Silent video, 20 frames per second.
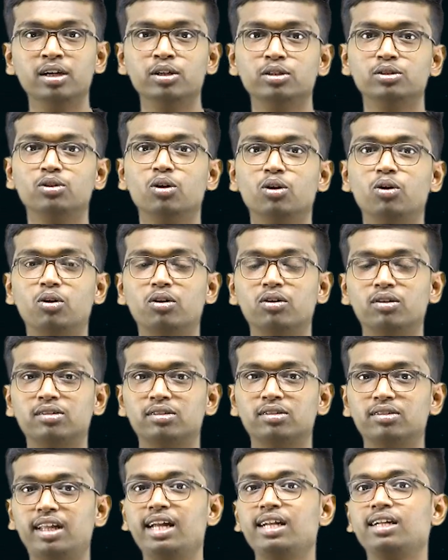So
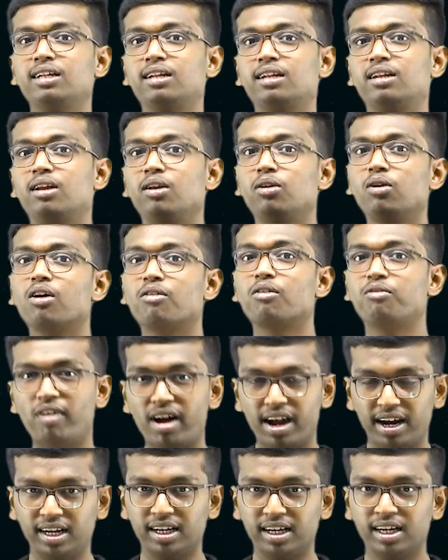then you are
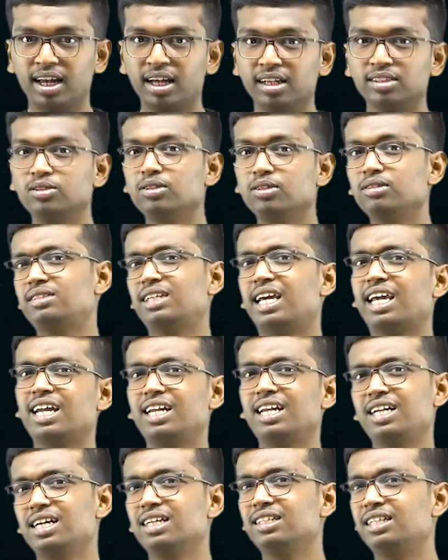fine. So
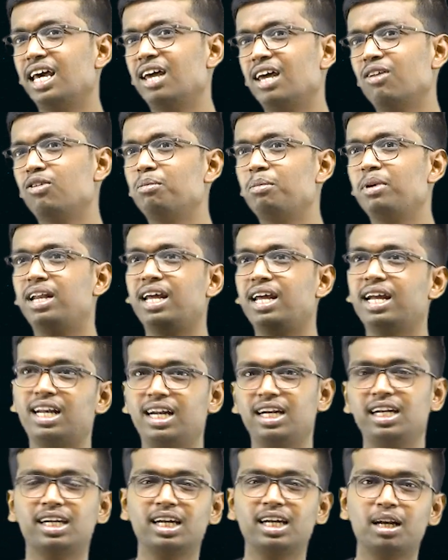second year, there would be like
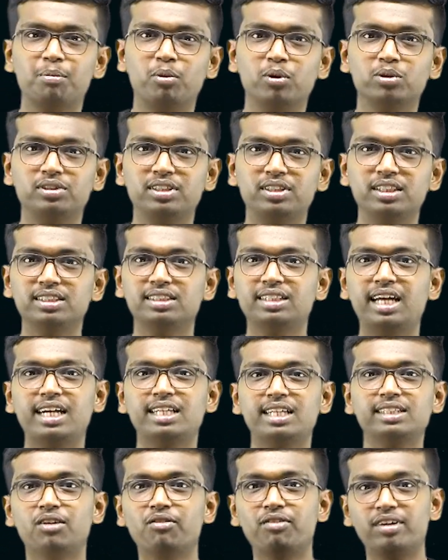clinical postings.
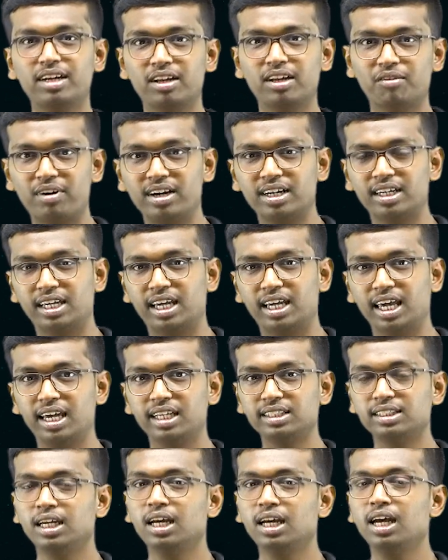That is of a different
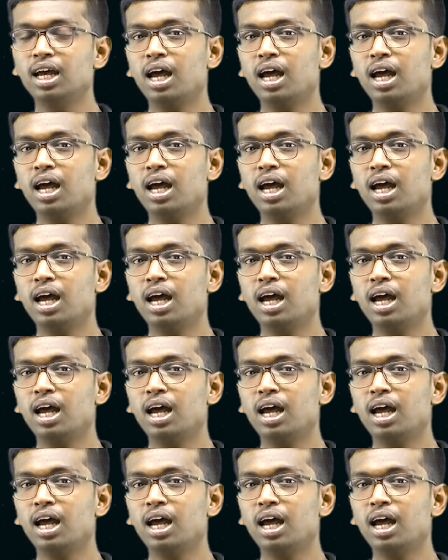case.